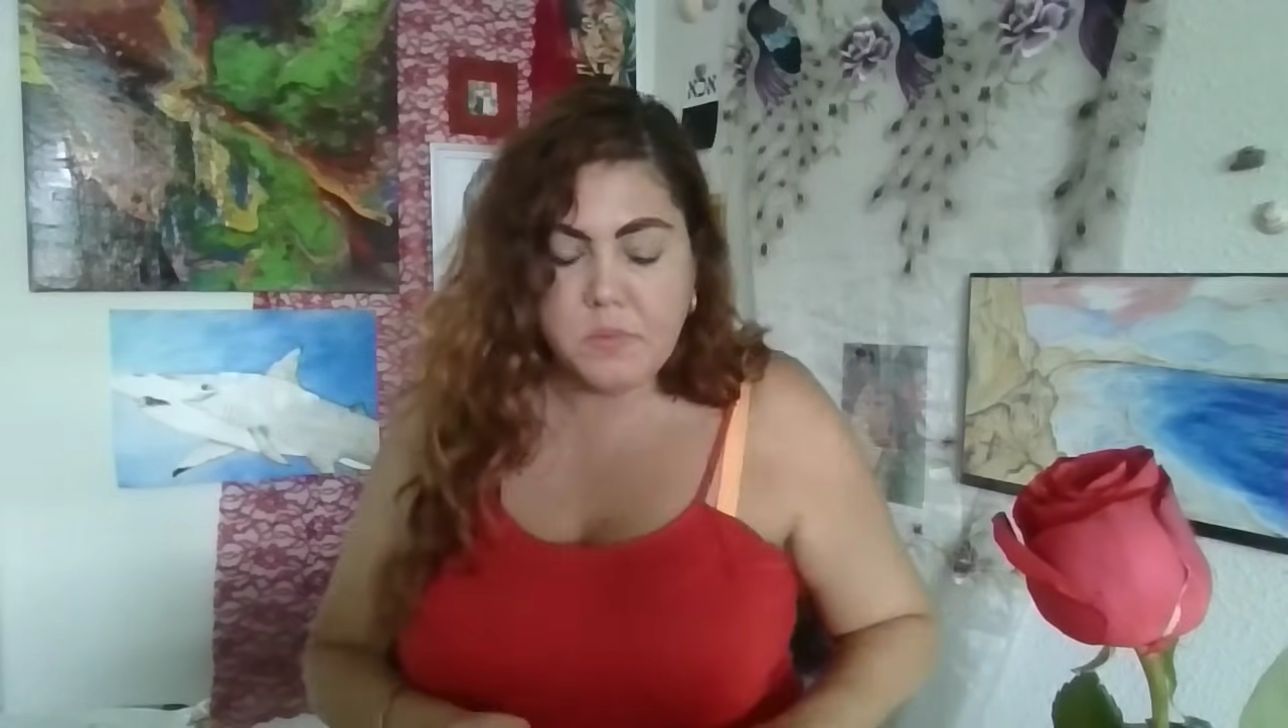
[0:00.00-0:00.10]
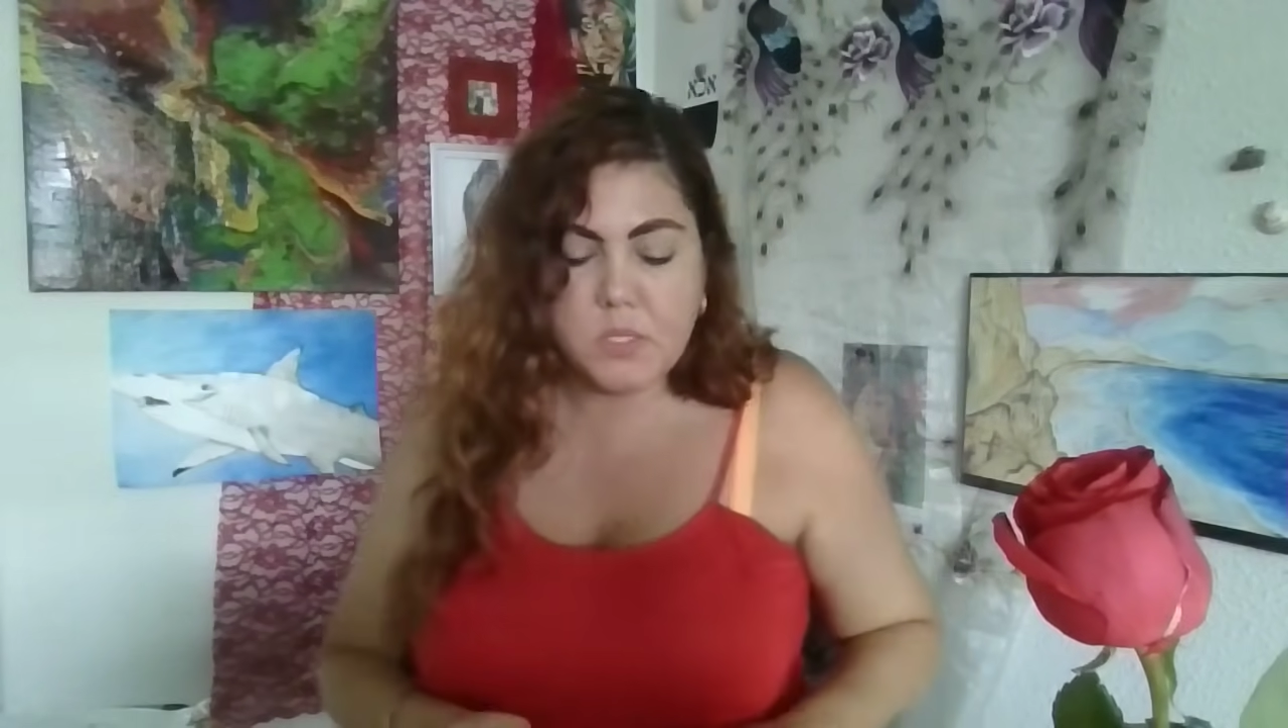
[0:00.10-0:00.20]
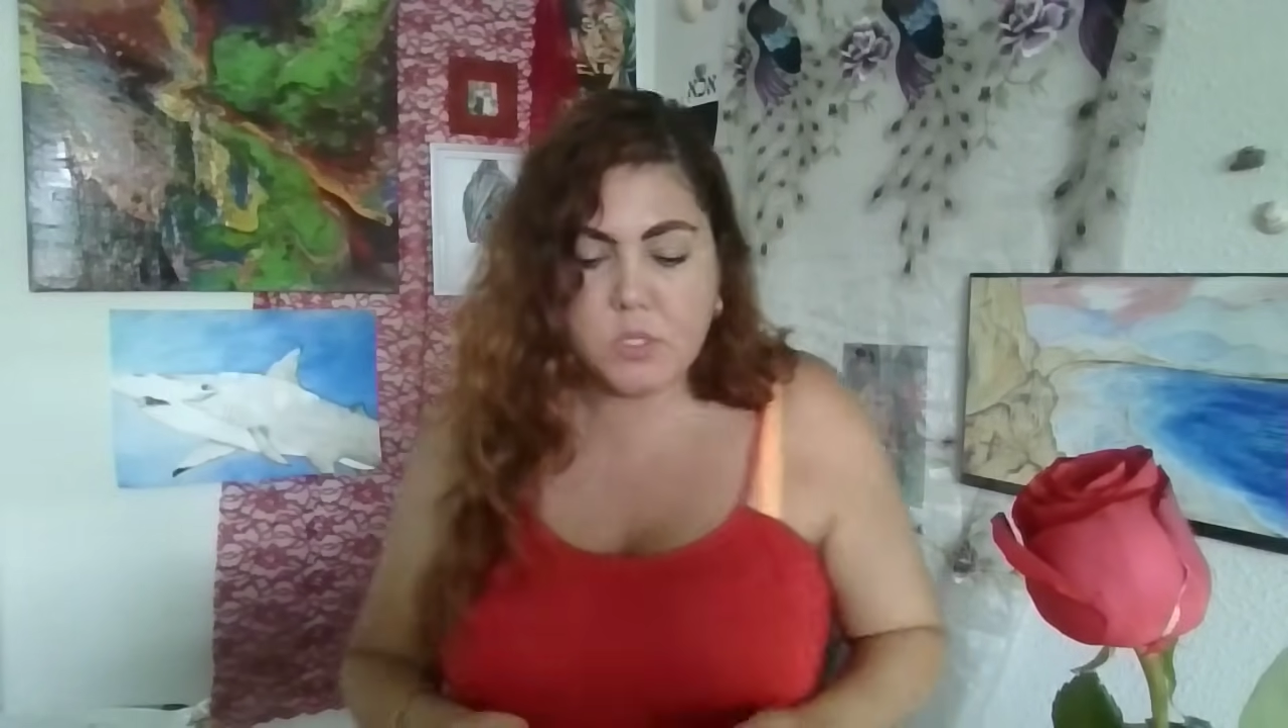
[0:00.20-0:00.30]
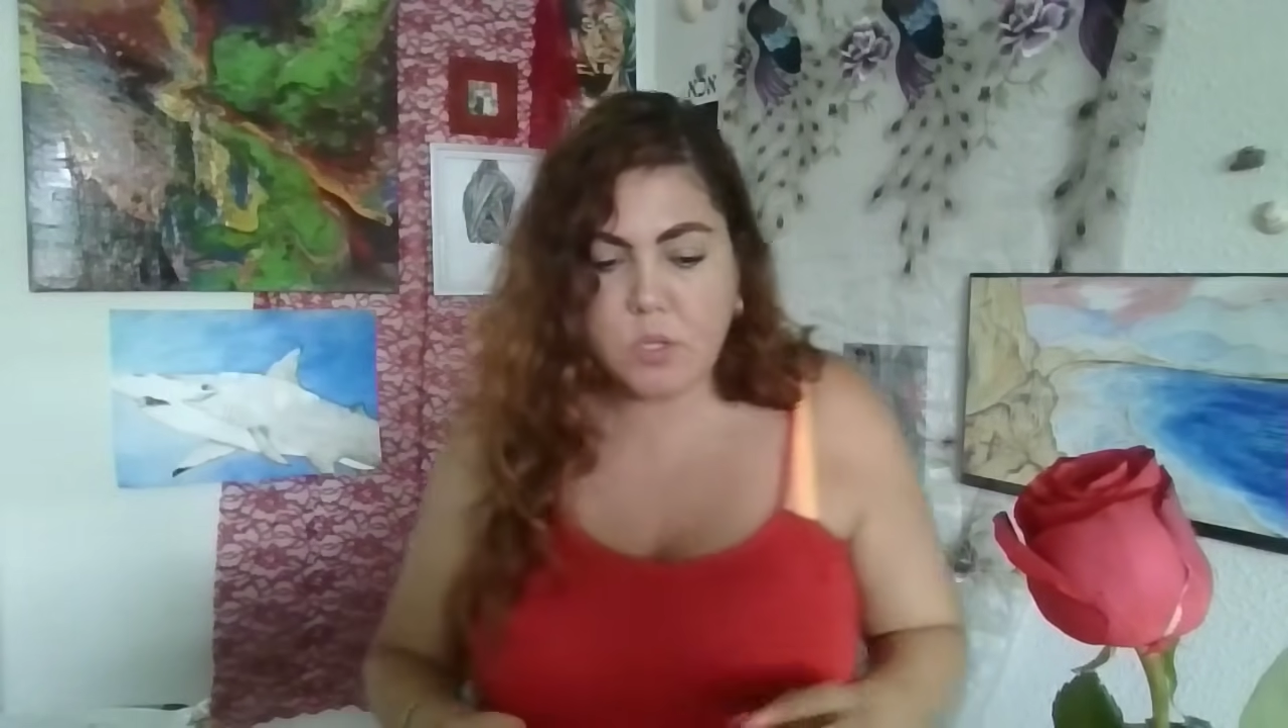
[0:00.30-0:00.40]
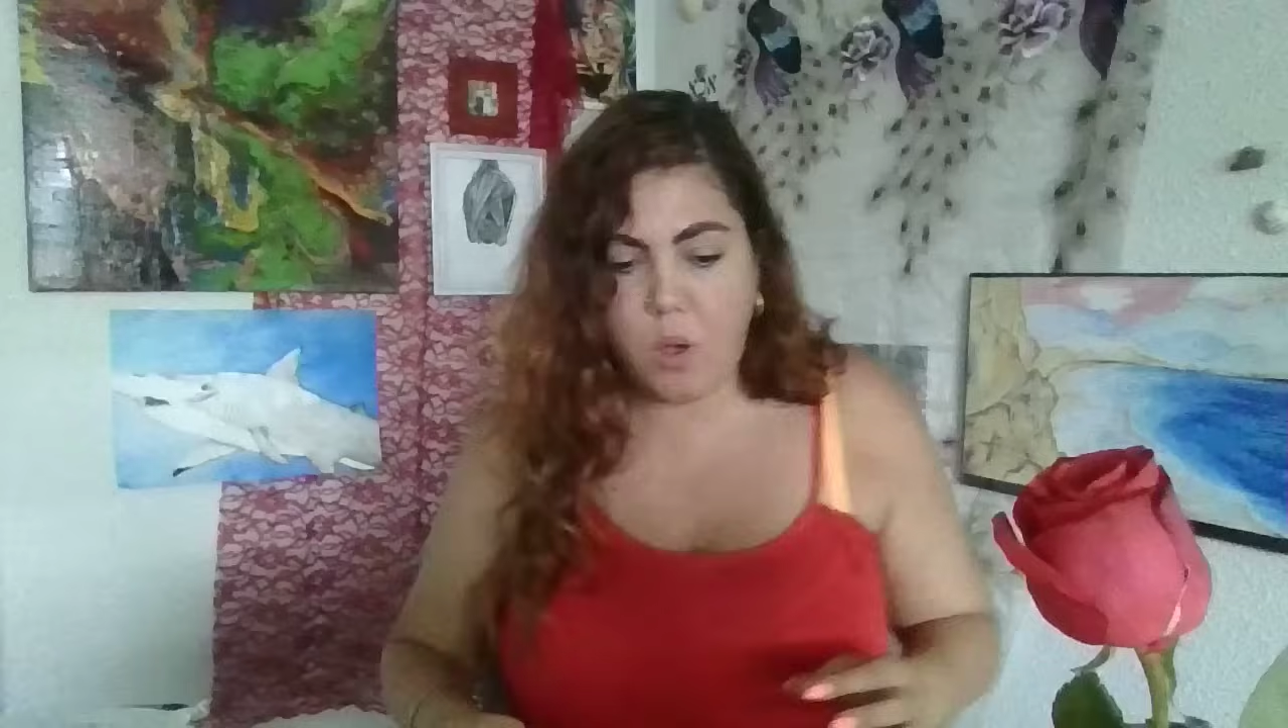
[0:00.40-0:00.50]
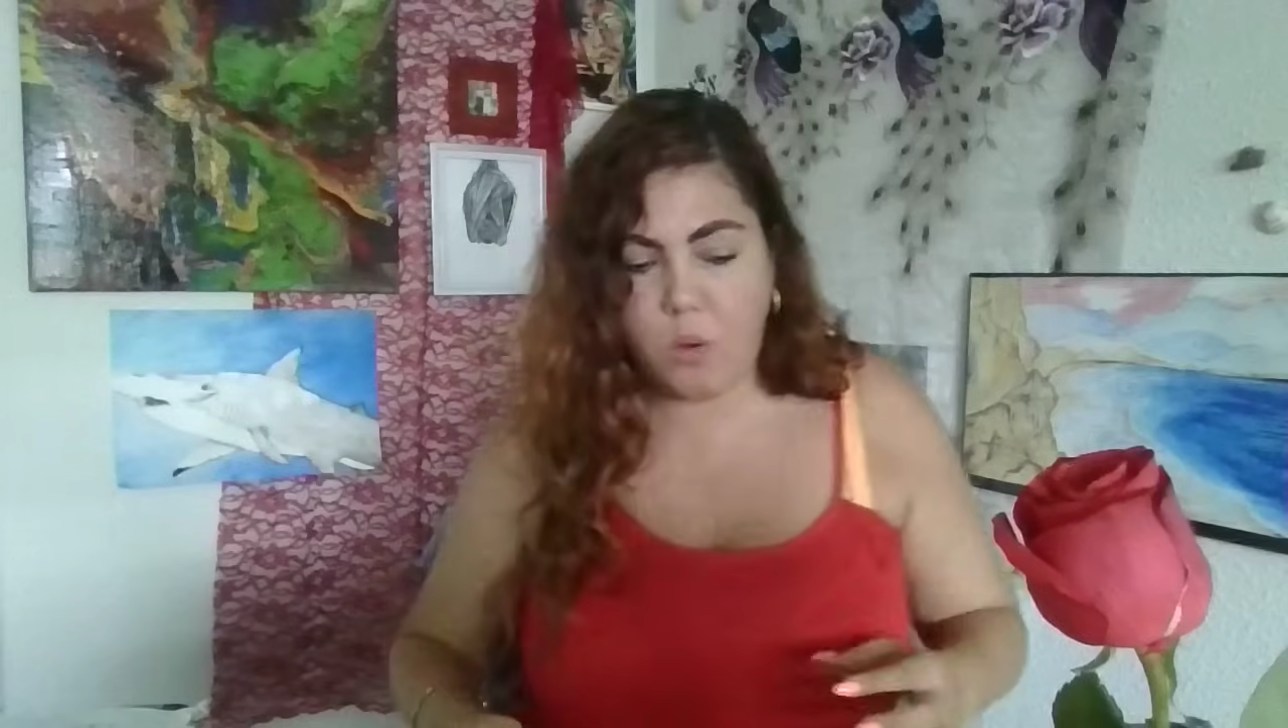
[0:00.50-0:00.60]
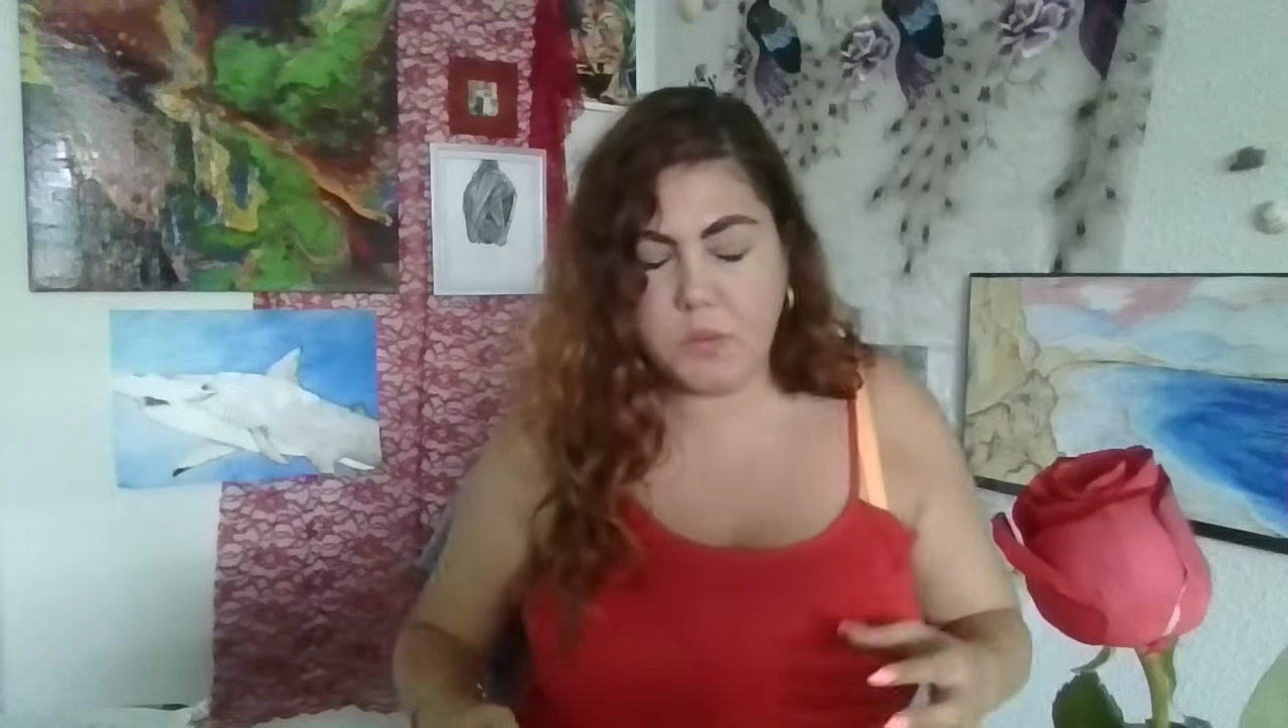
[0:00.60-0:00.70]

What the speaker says: So